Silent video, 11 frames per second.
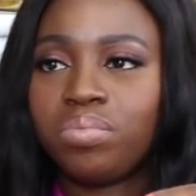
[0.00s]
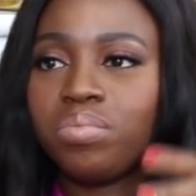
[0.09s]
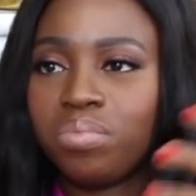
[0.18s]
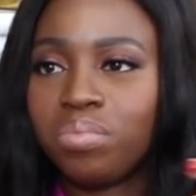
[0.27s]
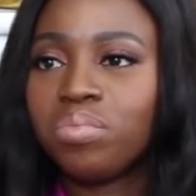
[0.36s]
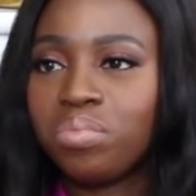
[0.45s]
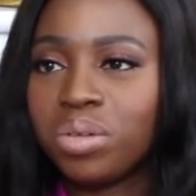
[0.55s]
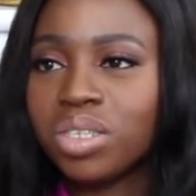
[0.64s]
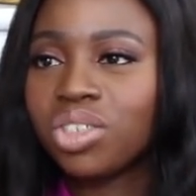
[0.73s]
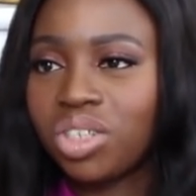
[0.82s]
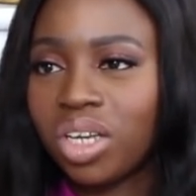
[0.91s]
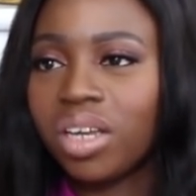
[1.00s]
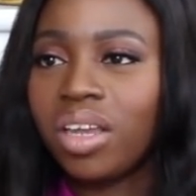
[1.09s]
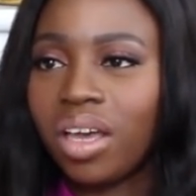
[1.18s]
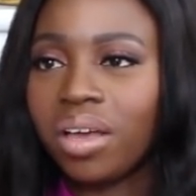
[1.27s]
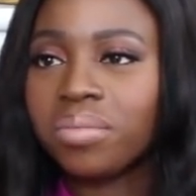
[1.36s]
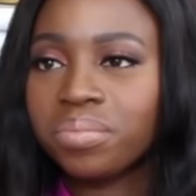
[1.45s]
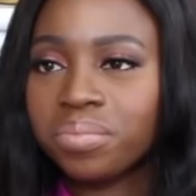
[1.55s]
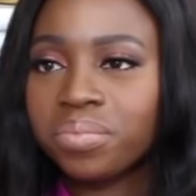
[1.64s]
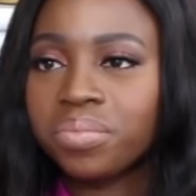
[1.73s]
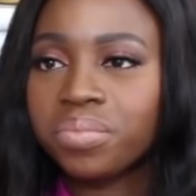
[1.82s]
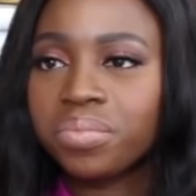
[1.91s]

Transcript: Well, kind position. Of, yes, kind